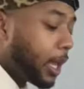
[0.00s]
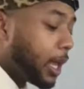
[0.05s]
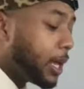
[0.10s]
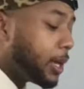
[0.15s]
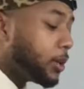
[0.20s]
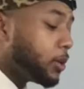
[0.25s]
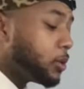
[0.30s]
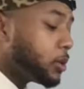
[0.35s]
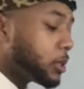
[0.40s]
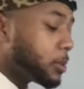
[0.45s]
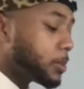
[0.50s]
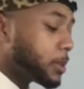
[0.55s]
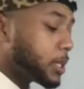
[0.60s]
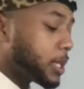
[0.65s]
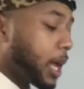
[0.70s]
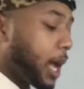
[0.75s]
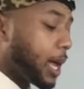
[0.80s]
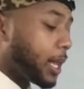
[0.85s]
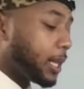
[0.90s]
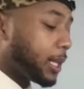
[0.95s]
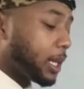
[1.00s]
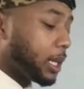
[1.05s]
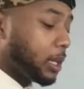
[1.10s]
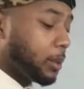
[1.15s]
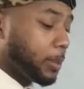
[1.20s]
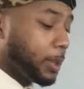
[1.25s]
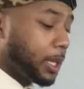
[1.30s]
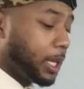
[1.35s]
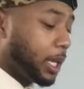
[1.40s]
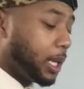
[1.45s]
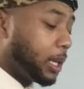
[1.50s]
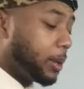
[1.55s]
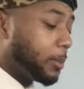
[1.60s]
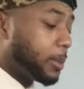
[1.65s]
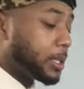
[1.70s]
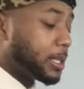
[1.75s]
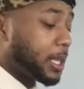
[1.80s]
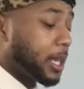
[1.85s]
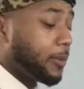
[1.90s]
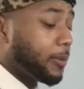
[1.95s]
and do some styling in the beginning.
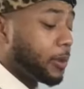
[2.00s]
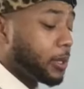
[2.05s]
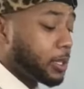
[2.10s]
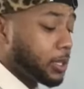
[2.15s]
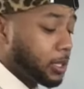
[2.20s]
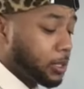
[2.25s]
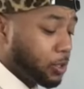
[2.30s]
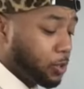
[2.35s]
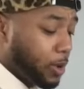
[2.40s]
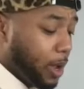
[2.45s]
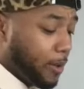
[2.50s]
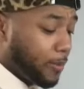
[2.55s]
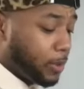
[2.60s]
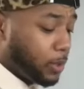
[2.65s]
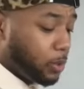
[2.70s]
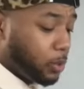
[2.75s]
But say, for instance, you have a